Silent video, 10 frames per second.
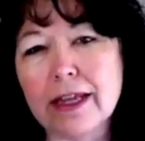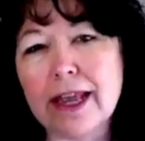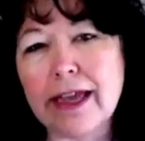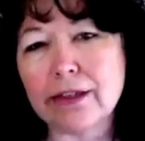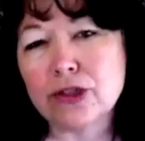
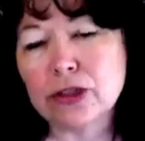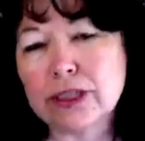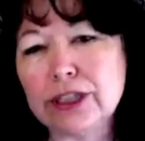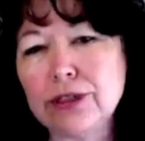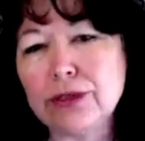and
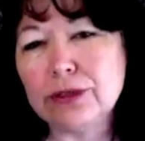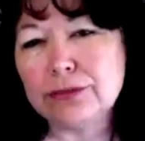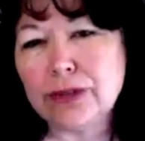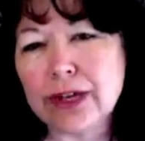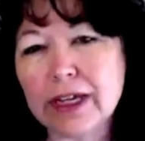actually
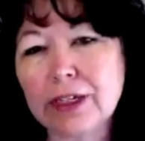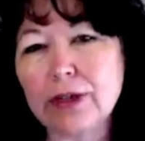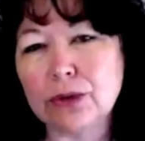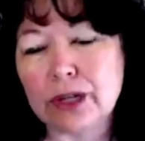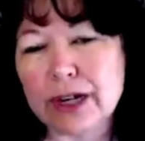
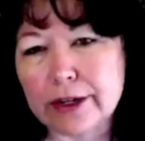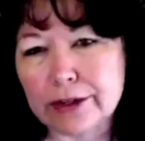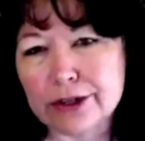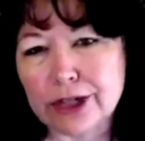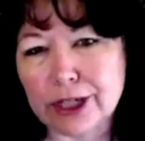unifying your
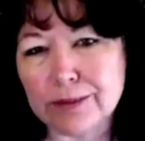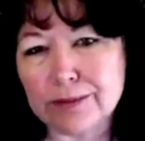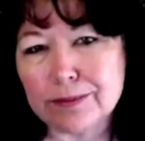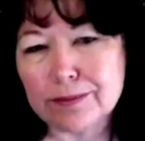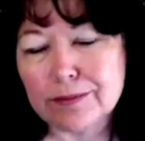energy.